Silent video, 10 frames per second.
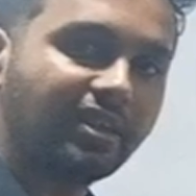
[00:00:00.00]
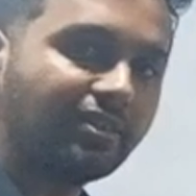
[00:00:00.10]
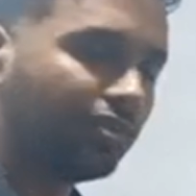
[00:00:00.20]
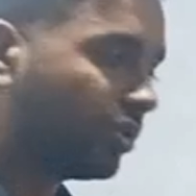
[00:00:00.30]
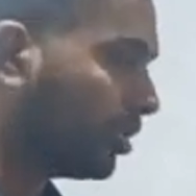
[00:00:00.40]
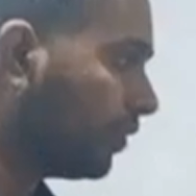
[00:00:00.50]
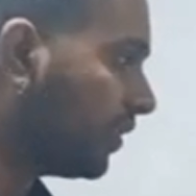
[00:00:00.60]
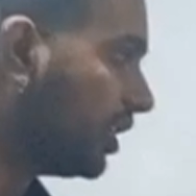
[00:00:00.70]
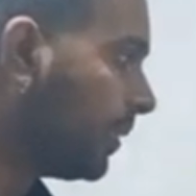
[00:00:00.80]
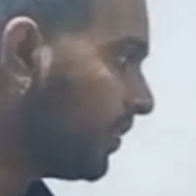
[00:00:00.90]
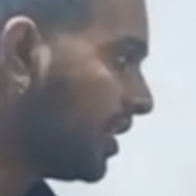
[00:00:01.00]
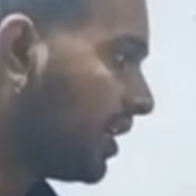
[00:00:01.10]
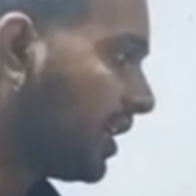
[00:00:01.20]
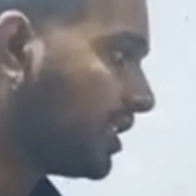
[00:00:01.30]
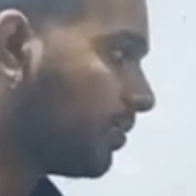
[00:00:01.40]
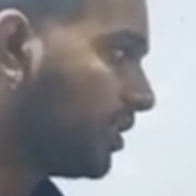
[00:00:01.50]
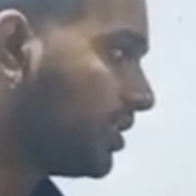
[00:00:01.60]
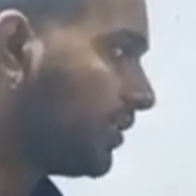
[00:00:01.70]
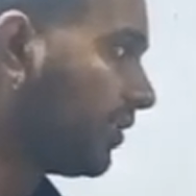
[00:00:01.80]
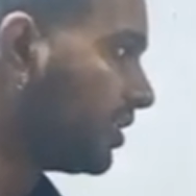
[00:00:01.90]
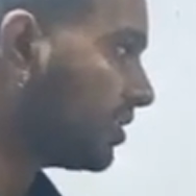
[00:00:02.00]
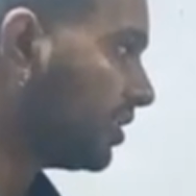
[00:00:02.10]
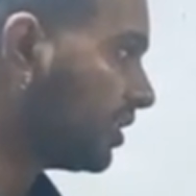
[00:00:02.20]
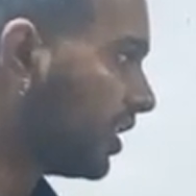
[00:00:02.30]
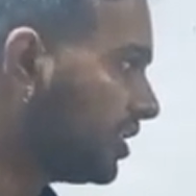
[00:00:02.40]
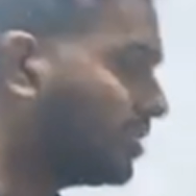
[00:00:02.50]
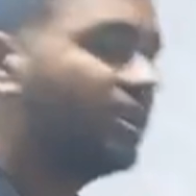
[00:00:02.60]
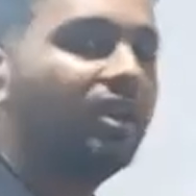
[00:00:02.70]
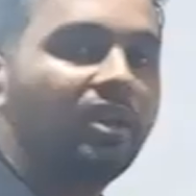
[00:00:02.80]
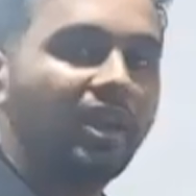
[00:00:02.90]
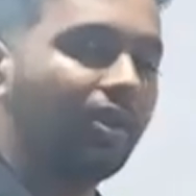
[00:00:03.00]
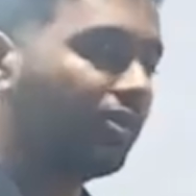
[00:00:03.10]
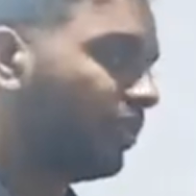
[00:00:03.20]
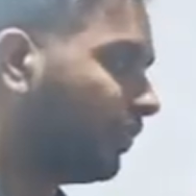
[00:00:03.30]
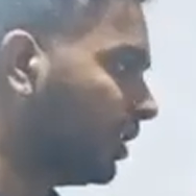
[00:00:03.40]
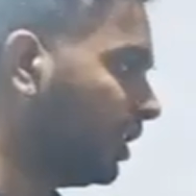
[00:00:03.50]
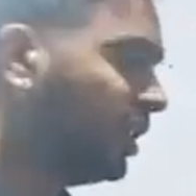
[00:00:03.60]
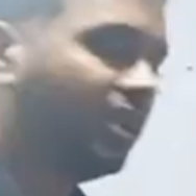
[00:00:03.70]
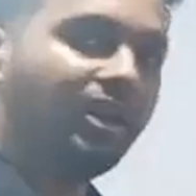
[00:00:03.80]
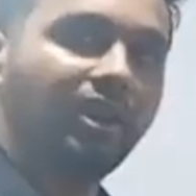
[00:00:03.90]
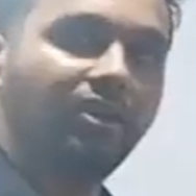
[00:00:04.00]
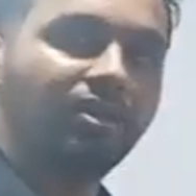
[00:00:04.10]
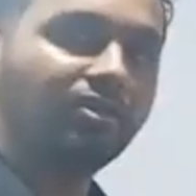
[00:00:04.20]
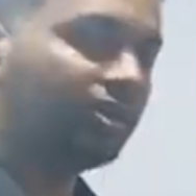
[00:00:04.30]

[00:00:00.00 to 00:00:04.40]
as nucleophile, H plus is functioning as electrophile, electrons are